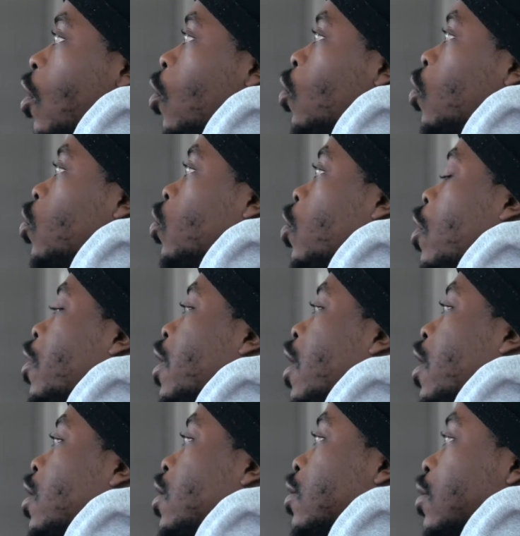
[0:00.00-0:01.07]
Oh,
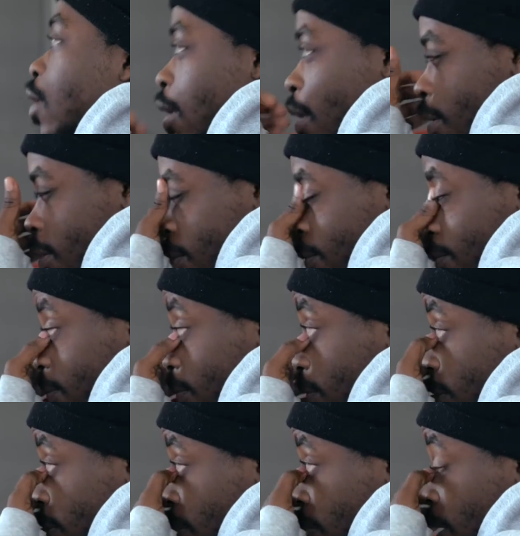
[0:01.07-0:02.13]
okay.
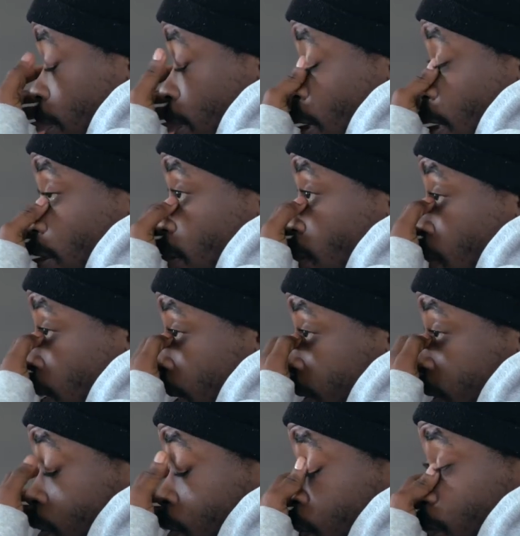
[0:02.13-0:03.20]
And I know,
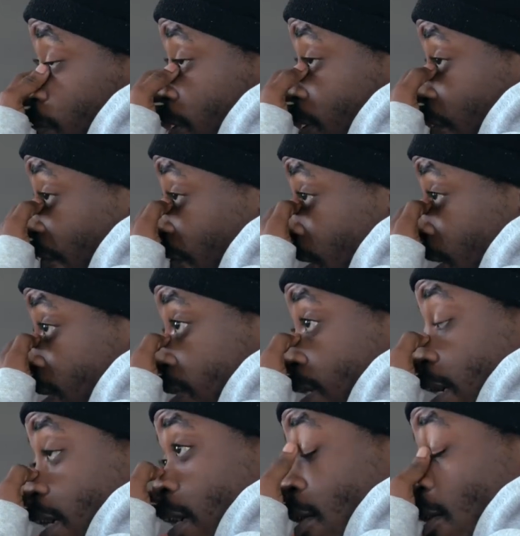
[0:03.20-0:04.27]
excuse me to the fans
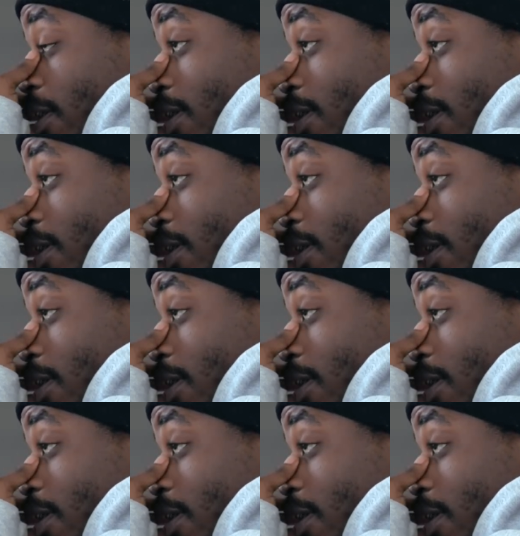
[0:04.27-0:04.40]
that hate R.